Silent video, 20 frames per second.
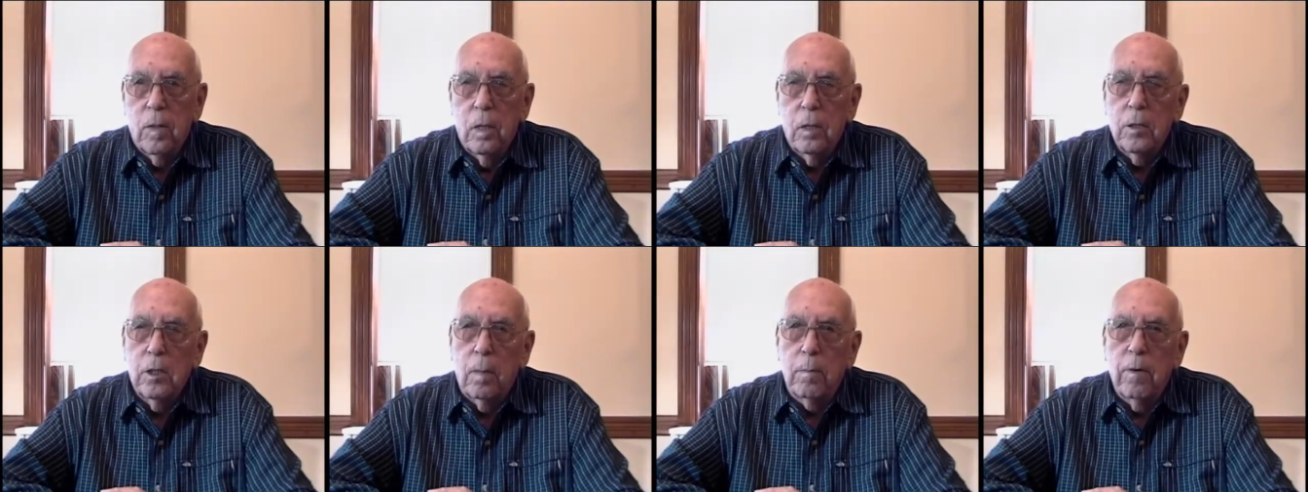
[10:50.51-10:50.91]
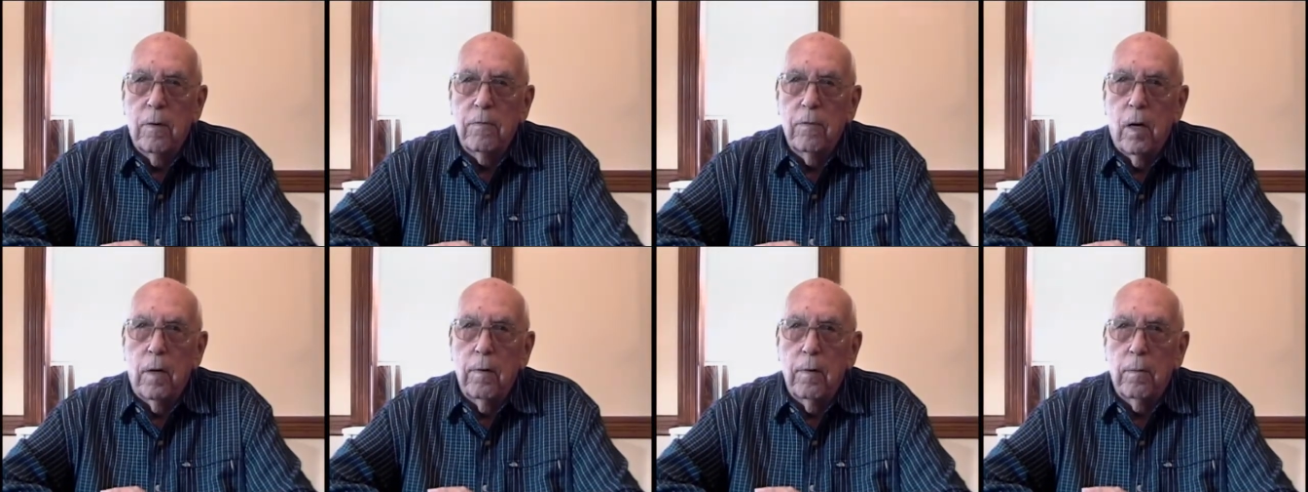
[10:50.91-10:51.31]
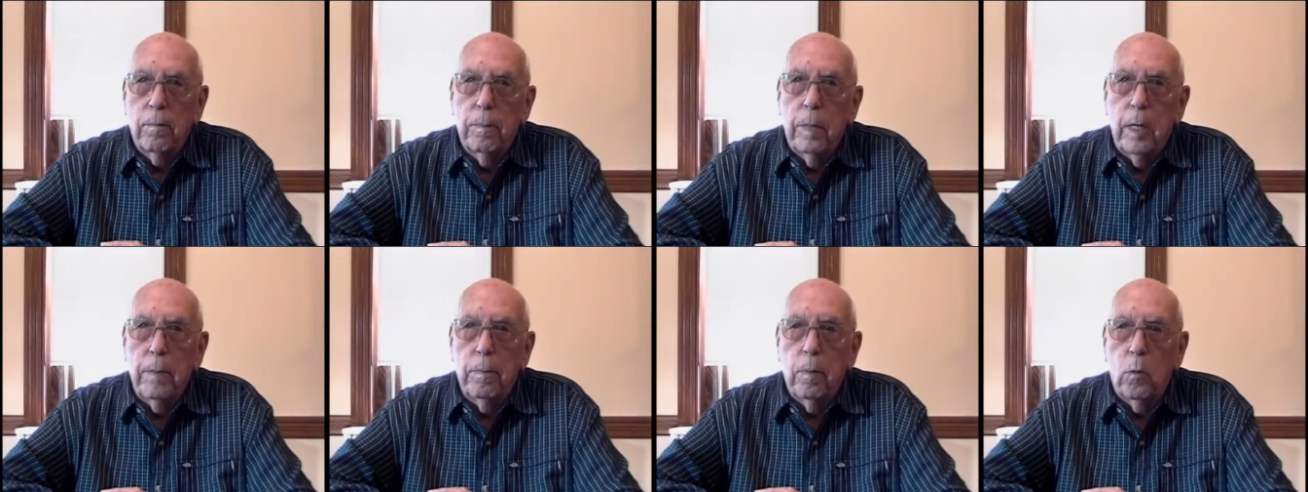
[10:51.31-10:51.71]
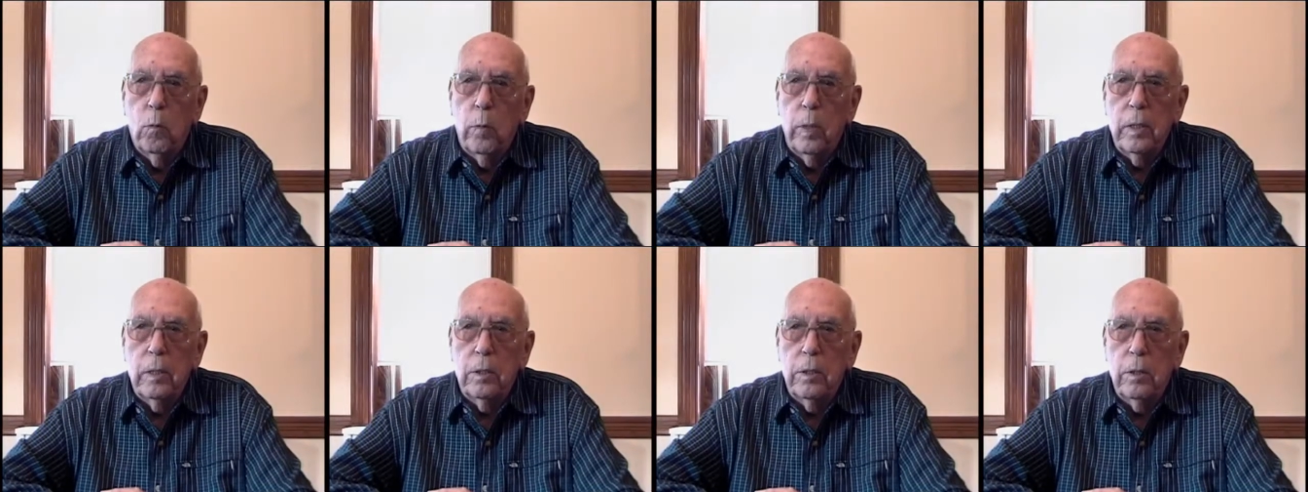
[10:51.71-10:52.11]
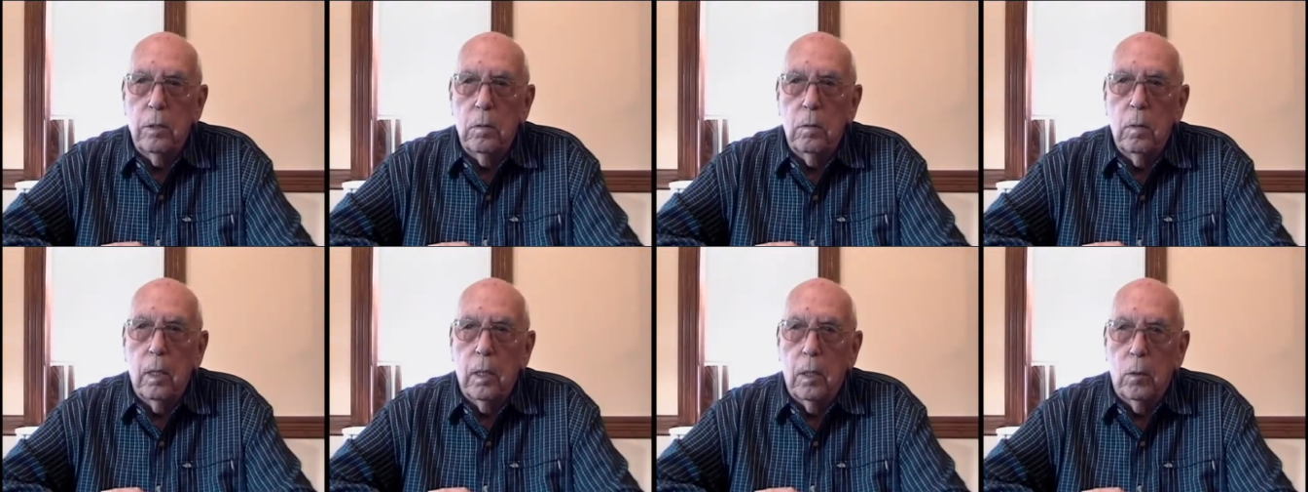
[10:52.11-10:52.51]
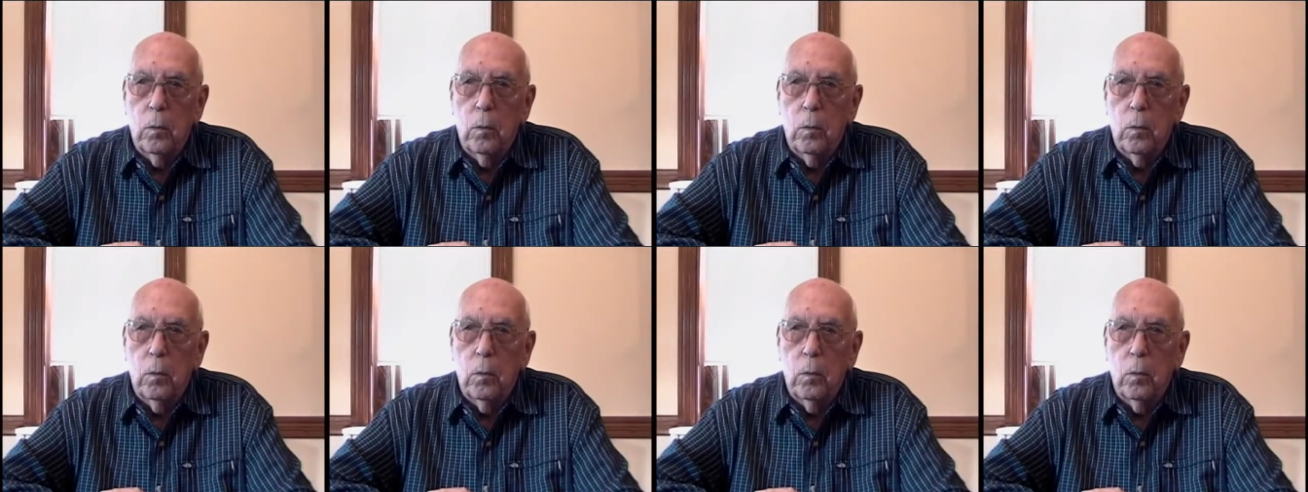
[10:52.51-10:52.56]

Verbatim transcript: Some of our people went to